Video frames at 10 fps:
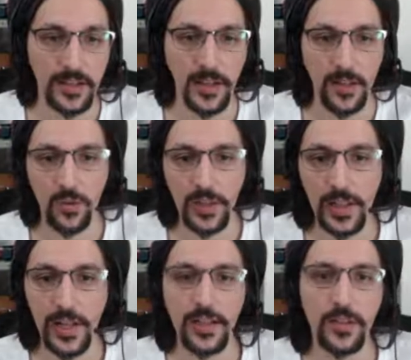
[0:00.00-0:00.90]
and
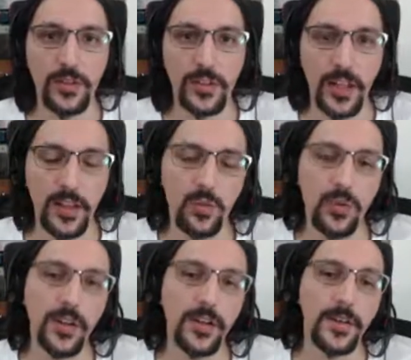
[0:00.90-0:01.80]
relayed on the
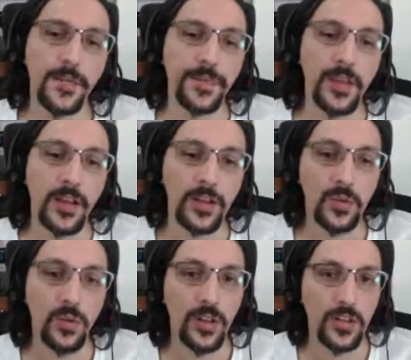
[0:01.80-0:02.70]
network,
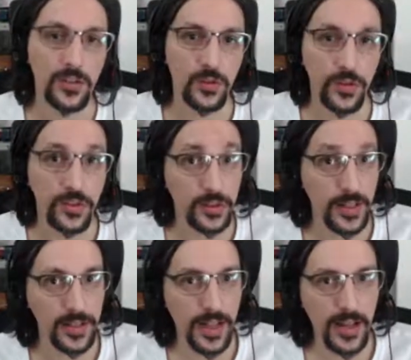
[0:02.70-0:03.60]
the wallet is going to
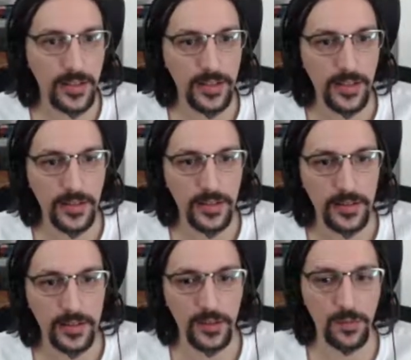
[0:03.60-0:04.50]
detect
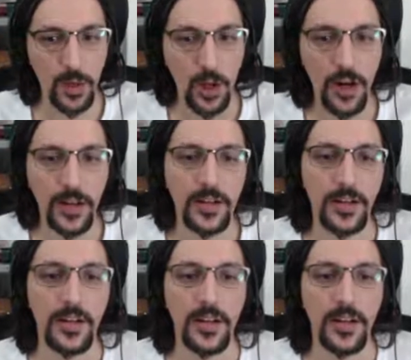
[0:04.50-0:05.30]
this block.